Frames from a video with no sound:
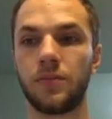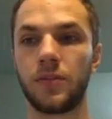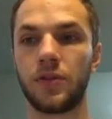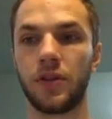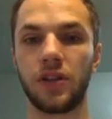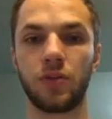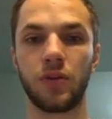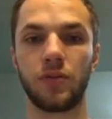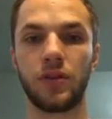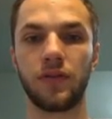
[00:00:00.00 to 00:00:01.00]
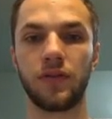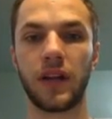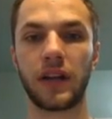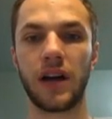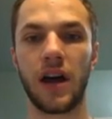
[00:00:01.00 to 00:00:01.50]
So this would
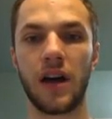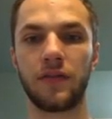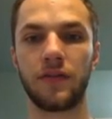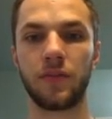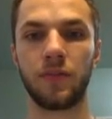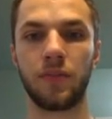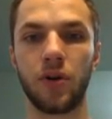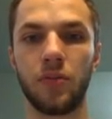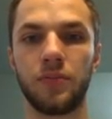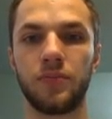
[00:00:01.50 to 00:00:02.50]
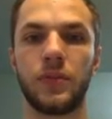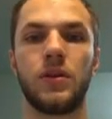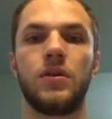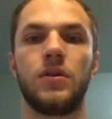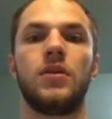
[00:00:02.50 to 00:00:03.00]
deflect off, boom,
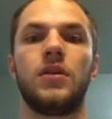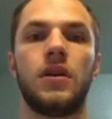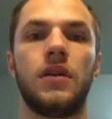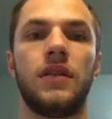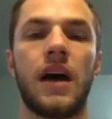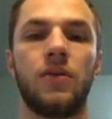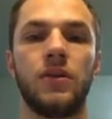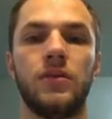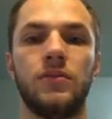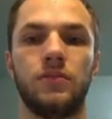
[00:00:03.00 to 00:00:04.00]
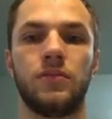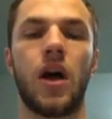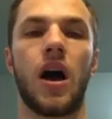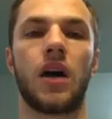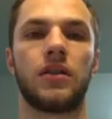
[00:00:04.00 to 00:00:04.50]
that would
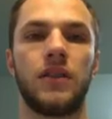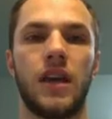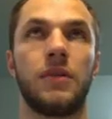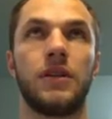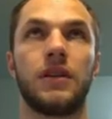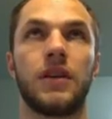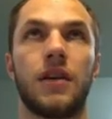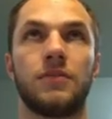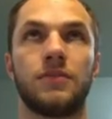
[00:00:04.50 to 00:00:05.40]
block gamma decay.